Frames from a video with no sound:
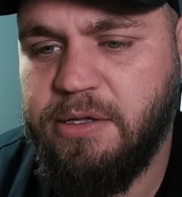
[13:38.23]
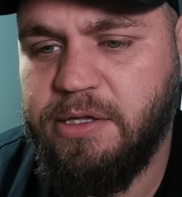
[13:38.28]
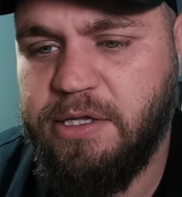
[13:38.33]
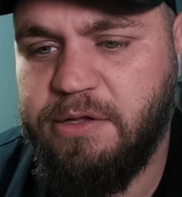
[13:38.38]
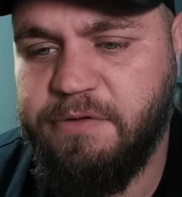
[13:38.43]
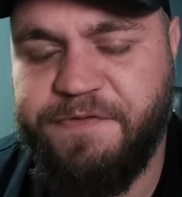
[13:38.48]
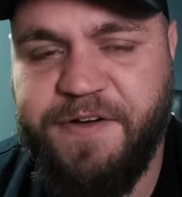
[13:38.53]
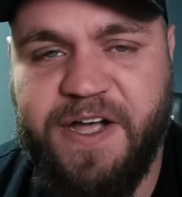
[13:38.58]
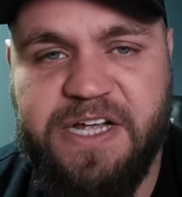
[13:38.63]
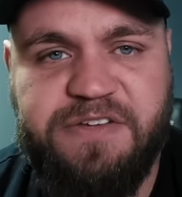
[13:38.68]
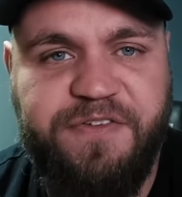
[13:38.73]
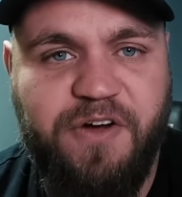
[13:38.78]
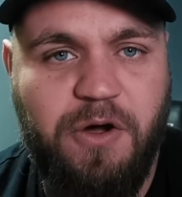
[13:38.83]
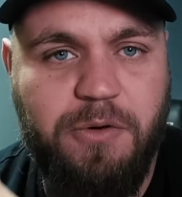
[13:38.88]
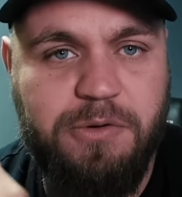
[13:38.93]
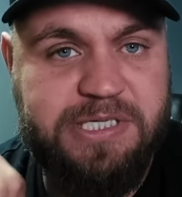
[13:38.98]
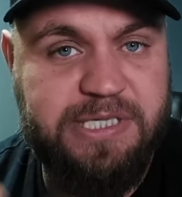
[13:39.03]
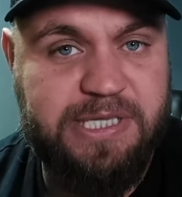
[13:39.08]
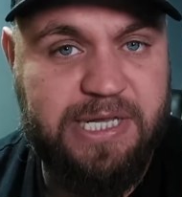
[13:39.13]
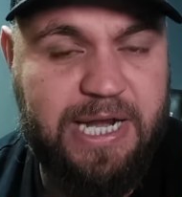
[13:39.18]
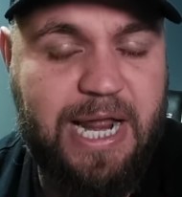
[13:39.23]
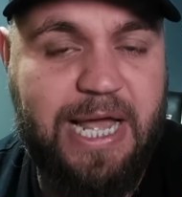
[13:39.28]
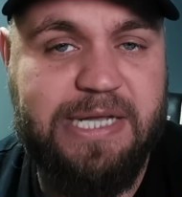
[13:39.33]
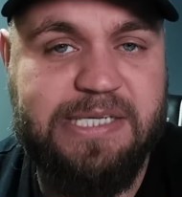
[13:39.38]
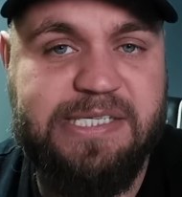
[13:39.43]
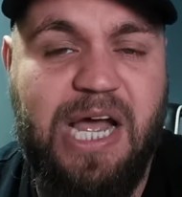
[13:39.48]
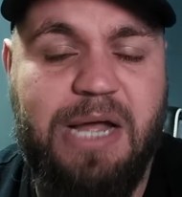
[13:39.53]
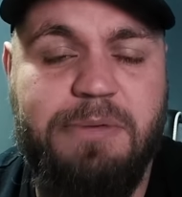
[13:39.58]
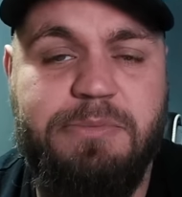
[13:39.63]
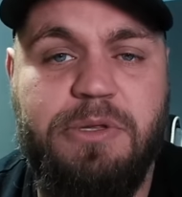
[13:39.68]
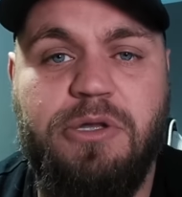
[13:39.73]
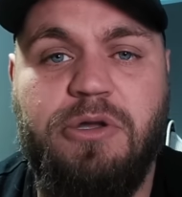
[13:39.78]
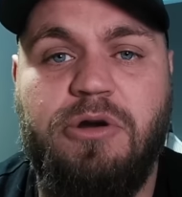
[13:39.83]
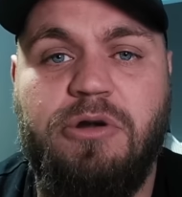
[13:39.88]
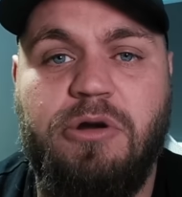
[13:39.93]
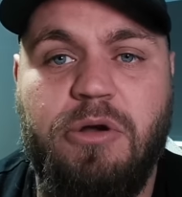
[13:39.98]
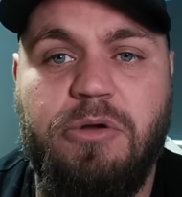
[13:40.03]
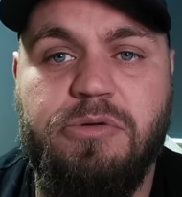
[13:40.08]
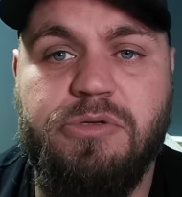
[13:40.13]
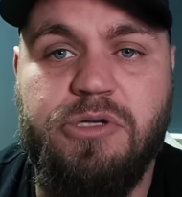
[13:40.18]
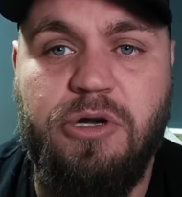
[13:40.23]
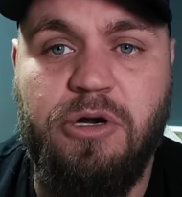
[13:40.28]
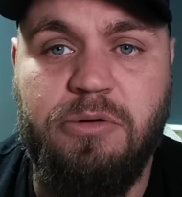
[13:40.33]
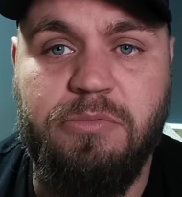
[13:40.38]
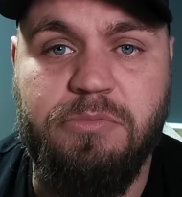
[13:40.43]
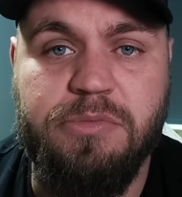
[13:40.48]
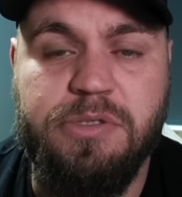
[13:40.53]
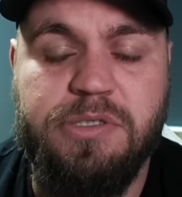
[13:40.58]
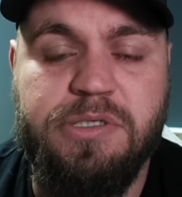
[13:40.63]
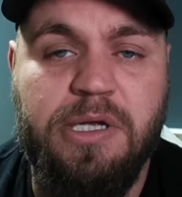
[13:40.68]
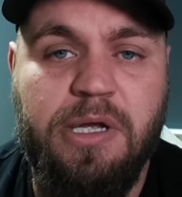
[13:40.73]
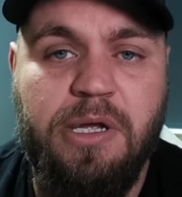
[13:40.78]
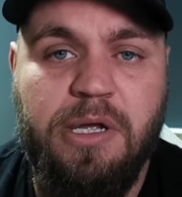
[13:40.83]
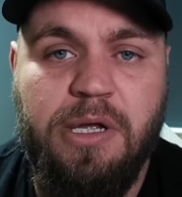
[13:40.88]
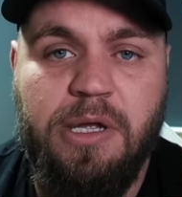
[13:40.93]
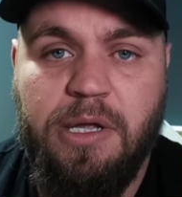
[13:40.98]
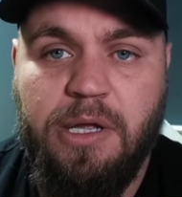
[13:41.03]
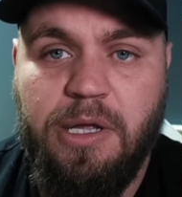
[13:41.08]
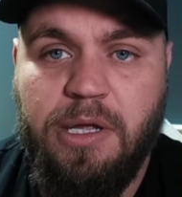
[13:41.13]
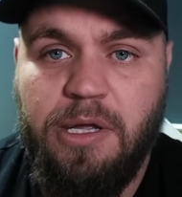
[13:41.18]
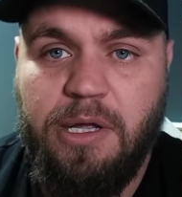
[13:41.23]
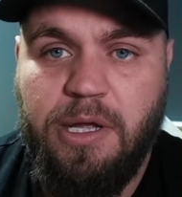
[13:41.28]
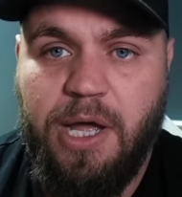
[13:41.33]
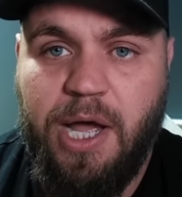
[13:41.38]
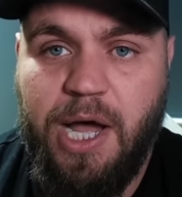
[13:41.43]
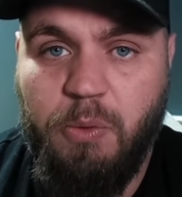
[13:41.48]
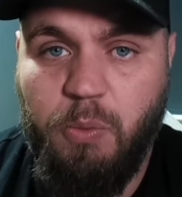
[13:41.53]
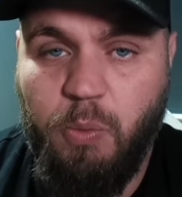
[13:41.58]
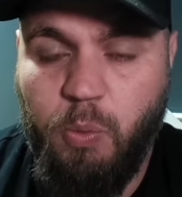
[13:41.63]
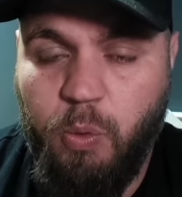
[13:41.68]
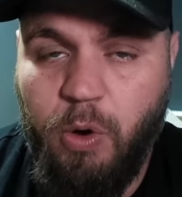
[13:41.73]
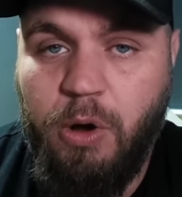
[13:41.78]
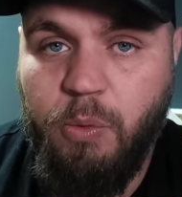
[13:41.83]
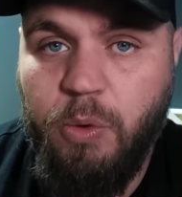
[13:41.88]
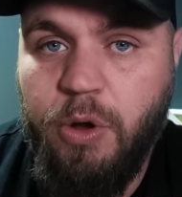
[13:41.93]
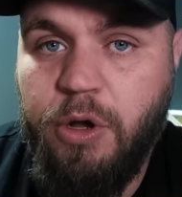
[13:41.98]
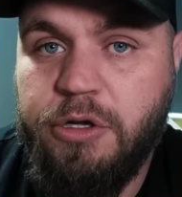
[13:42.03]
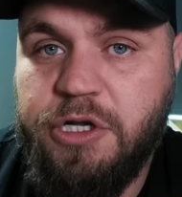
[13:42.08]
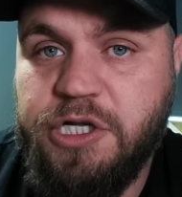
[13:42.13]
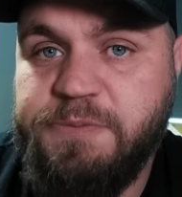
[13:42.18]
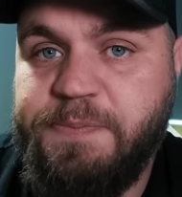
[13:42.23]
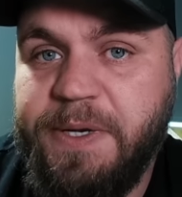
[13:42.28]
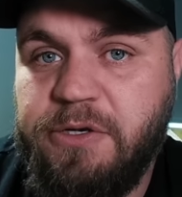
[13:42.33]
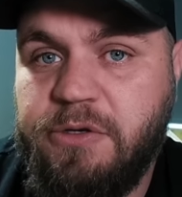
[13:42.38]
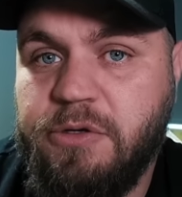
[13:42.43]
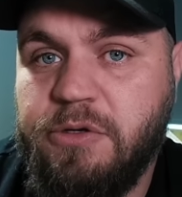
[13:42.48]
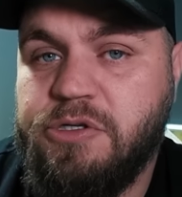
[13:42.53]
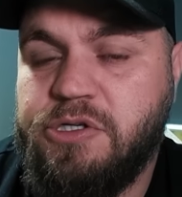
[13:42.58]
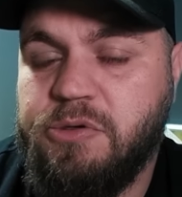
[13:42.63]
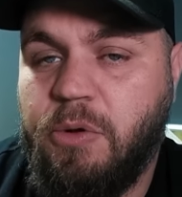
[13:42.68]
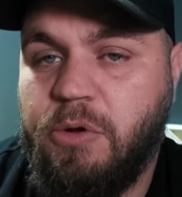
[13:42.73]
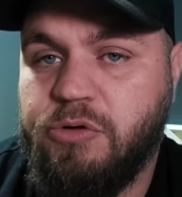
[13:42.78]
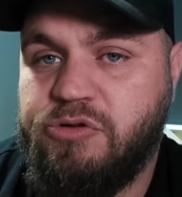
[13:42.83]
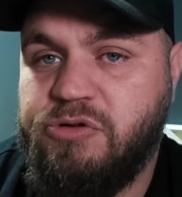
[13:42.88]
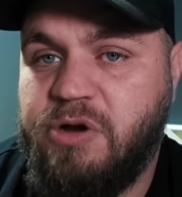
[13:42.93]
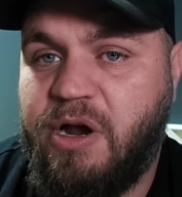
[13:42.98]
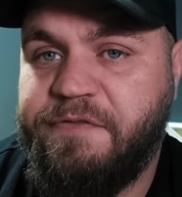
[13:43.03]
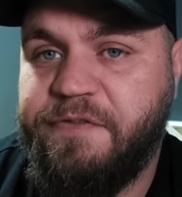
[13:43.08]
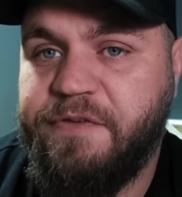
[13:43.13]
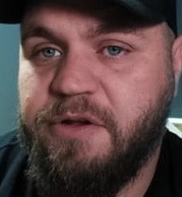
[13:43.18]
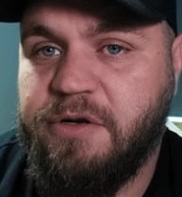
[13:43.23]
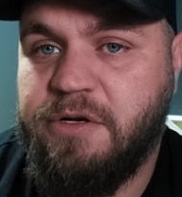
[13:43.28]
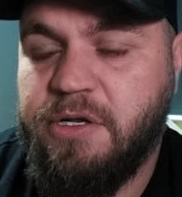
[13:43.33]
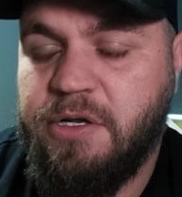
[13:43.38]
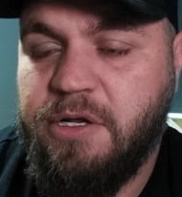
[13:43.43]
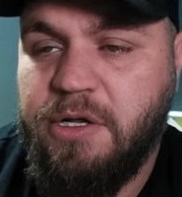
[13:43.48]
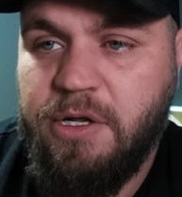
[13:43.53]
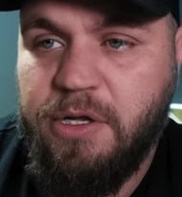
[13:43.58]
You fast forward to the next time the Euros comes, and what work has been done to Old Trafford?